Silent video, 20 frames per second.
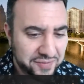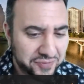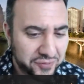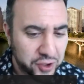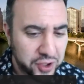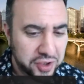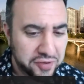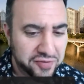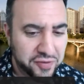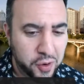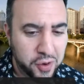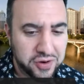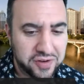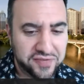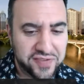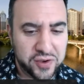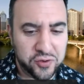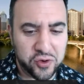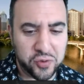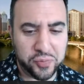Looking forward to
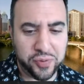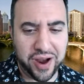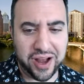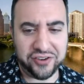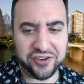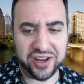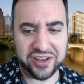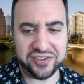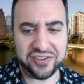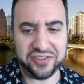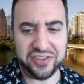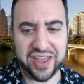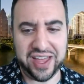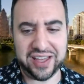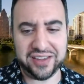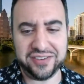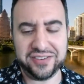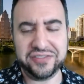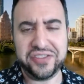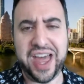future projects and
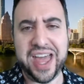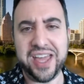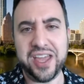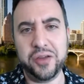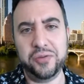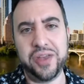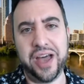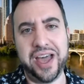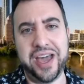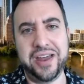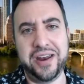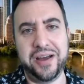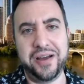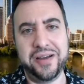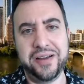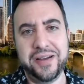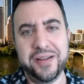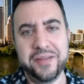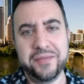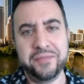things. Thank you, Diana.
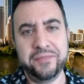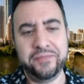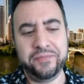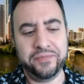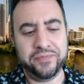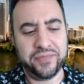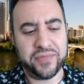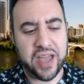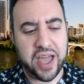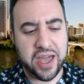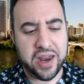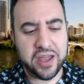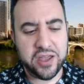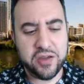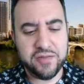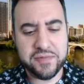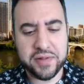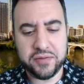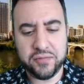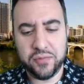Diana,
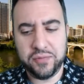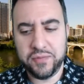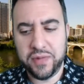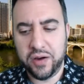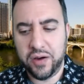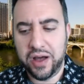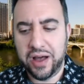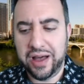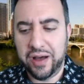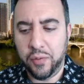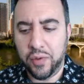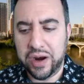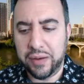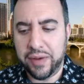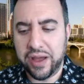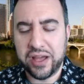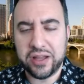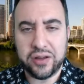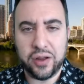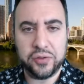you've been one of
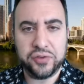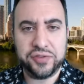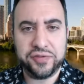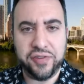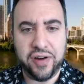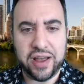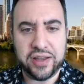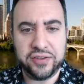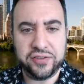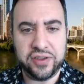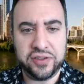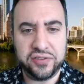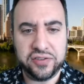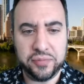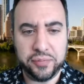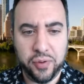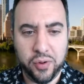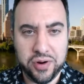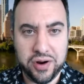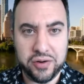my close friends and
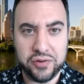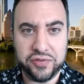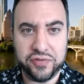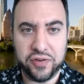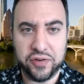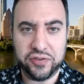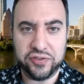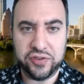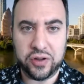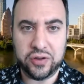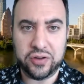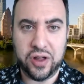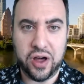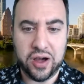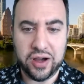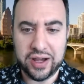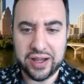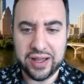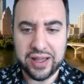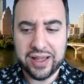supporters for
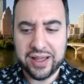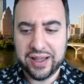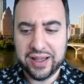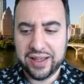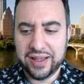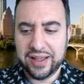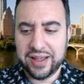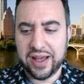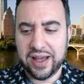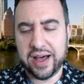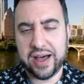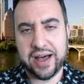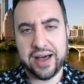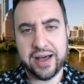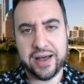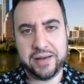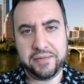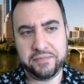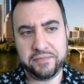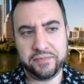so
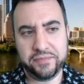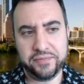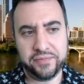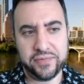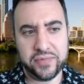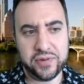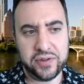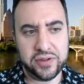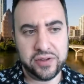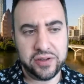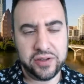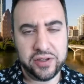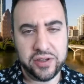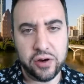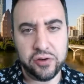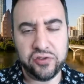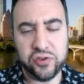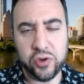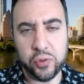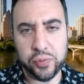long.
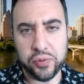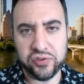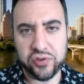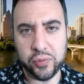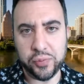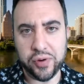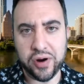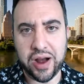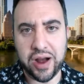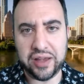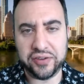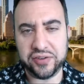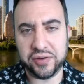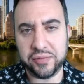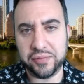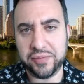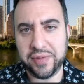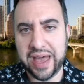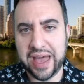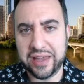You're super, super
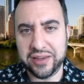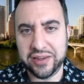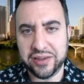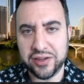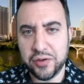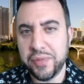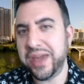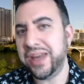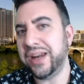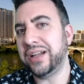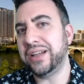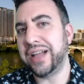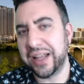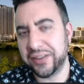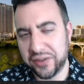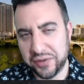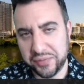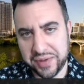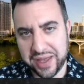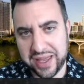awesome, and you mean a lot
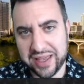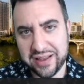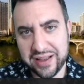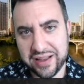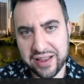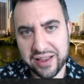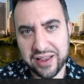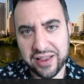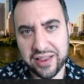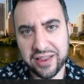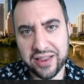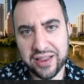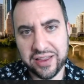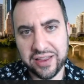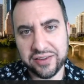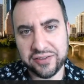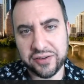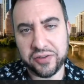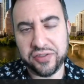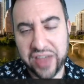to me.
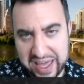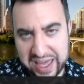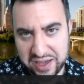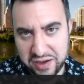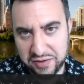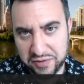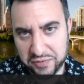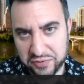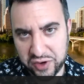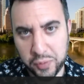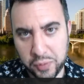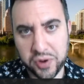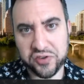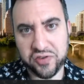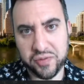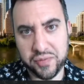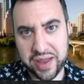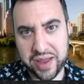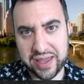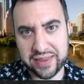So thank you so much
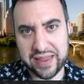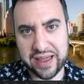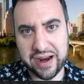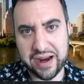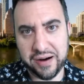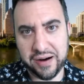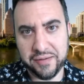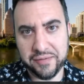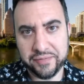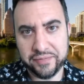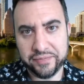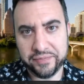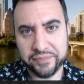for being there.